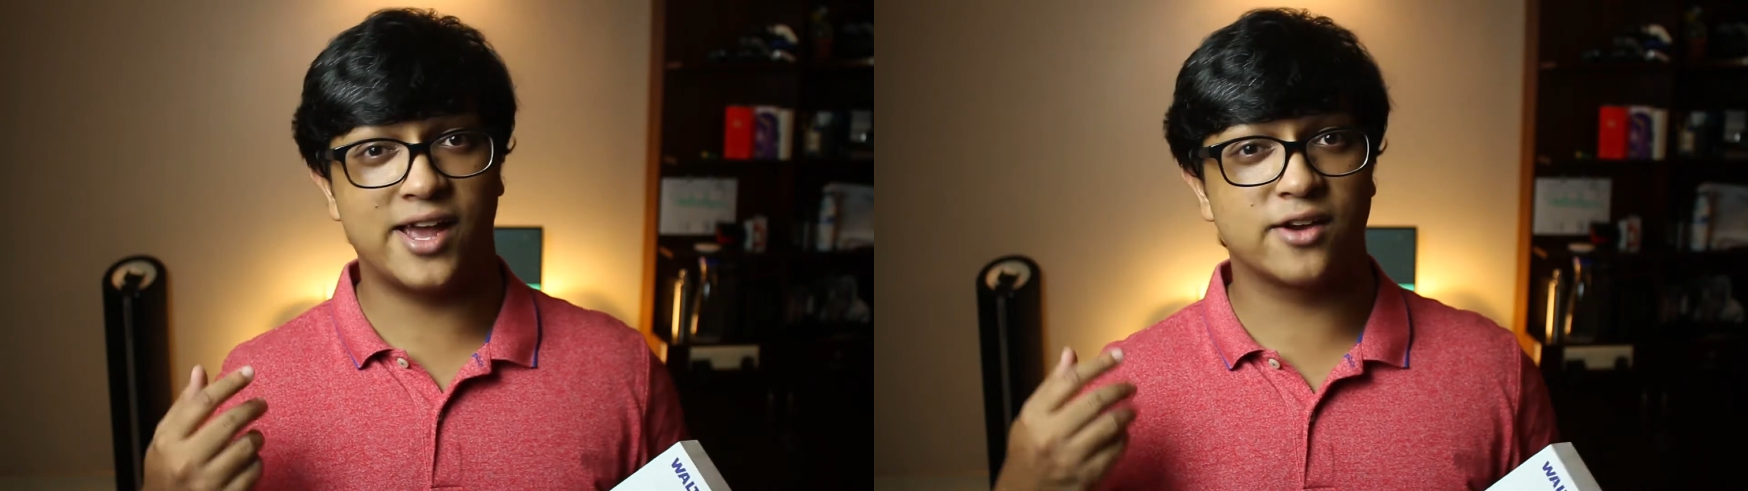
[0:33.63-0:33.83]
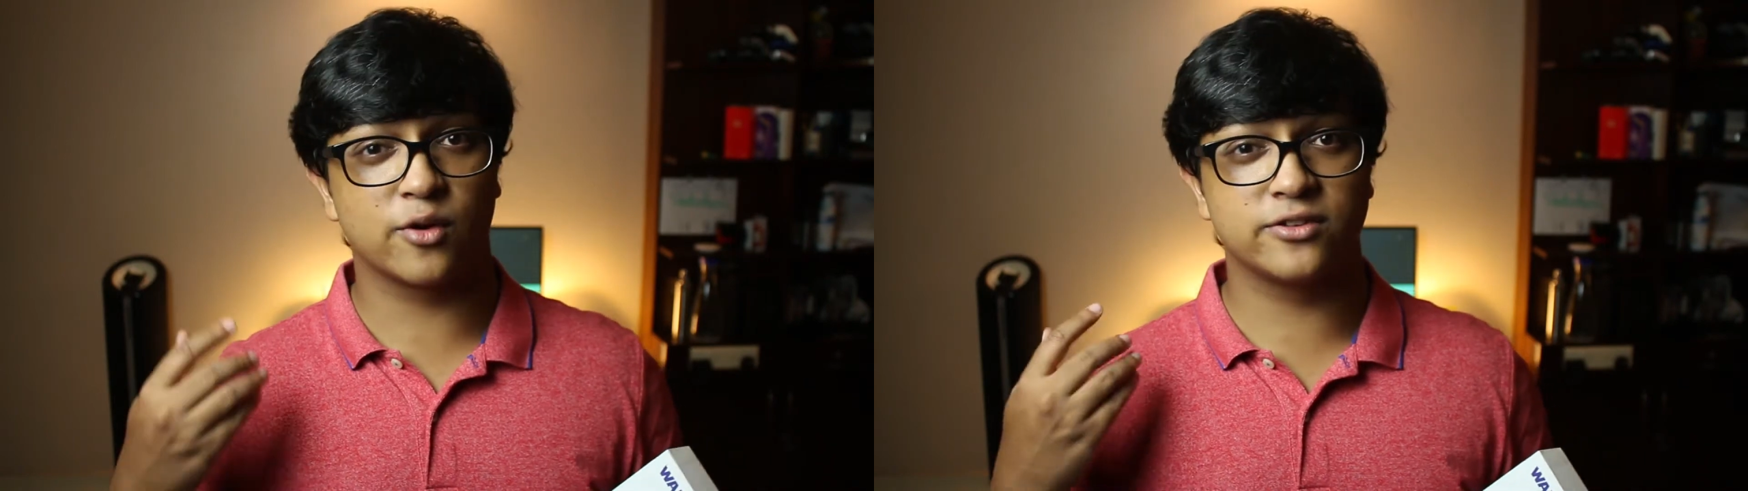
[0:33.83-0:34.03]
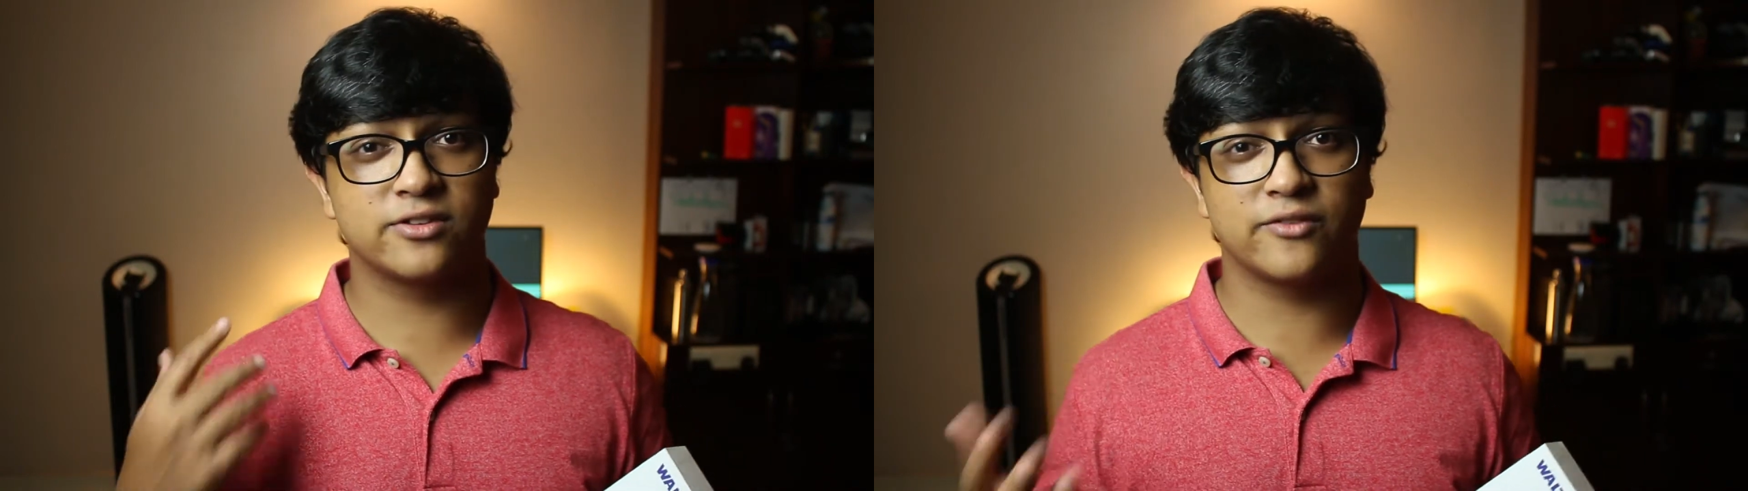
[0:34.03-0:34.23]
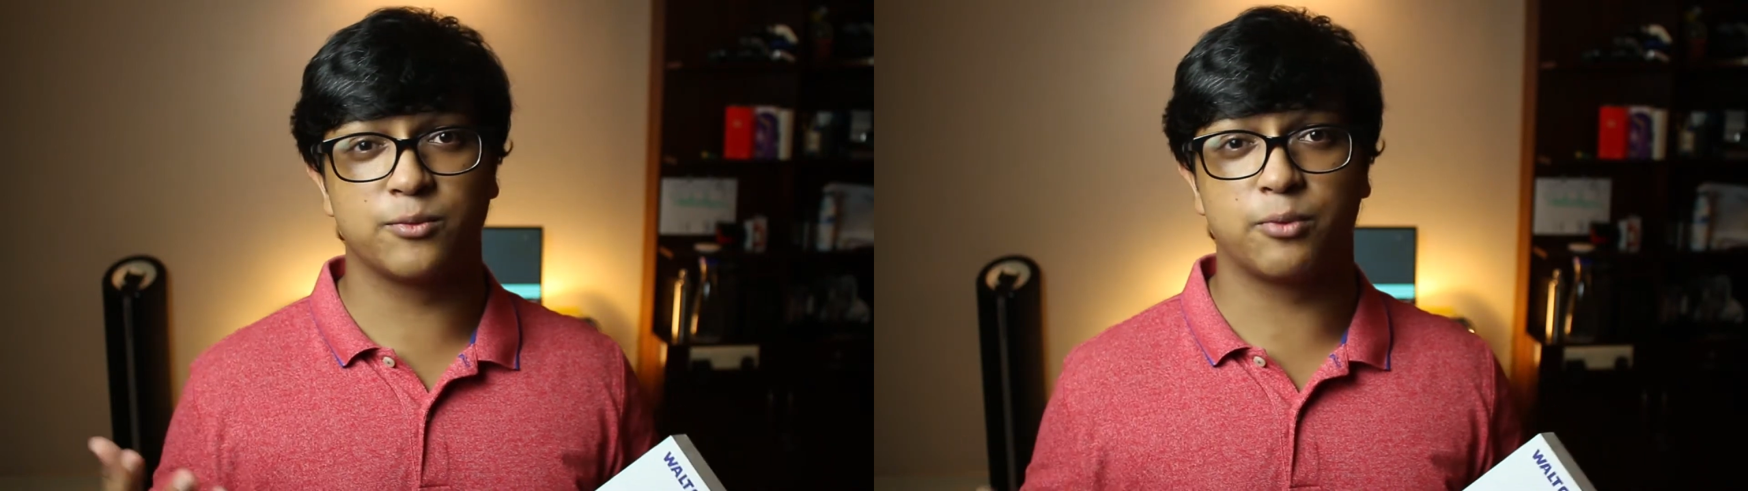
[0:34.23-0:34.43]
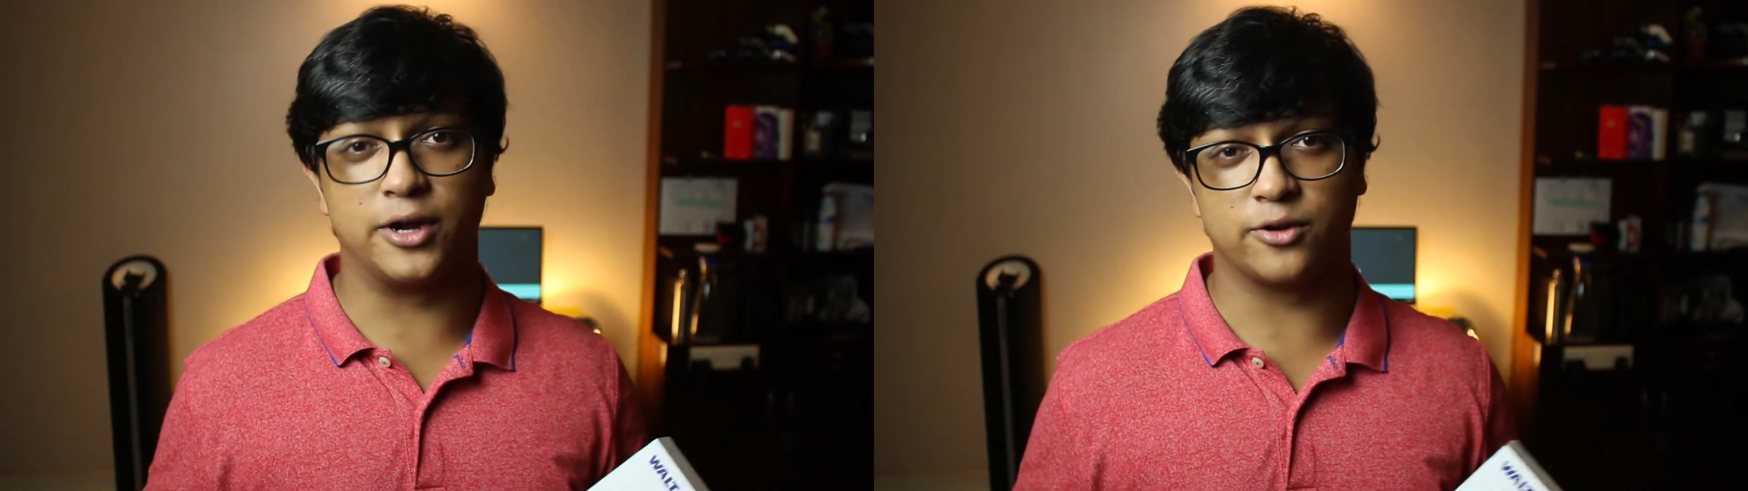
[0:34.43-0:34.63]
Android
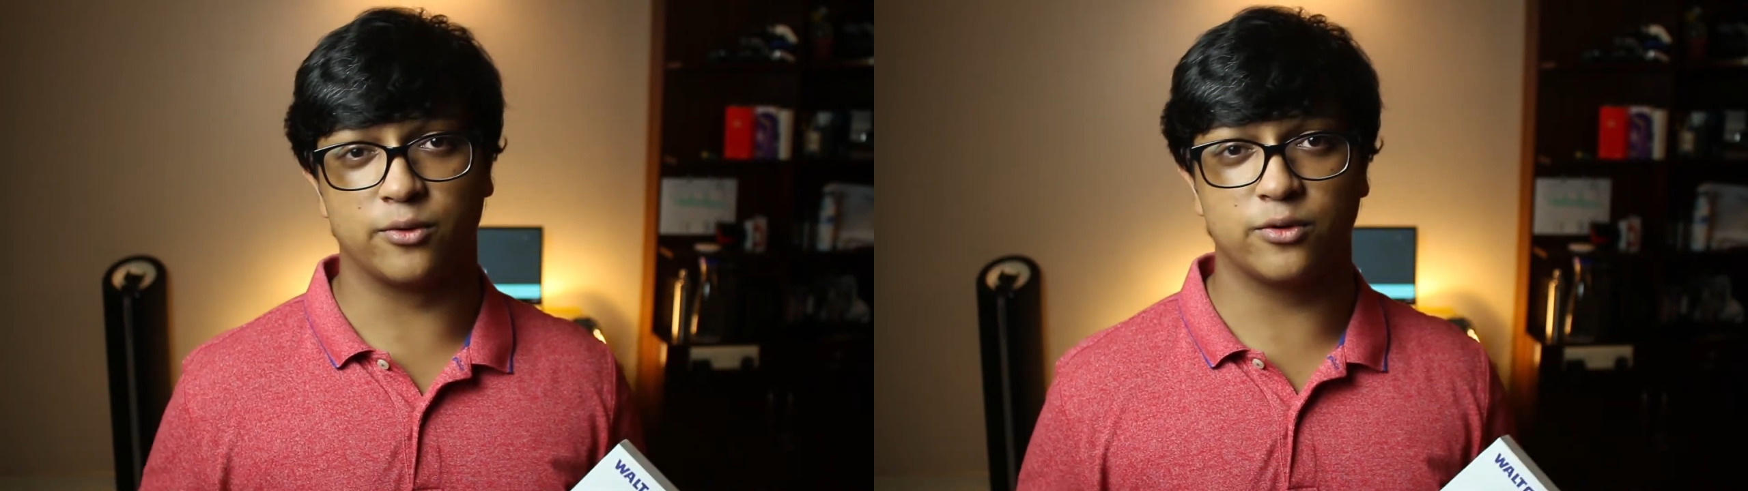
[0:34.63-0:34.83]
7.0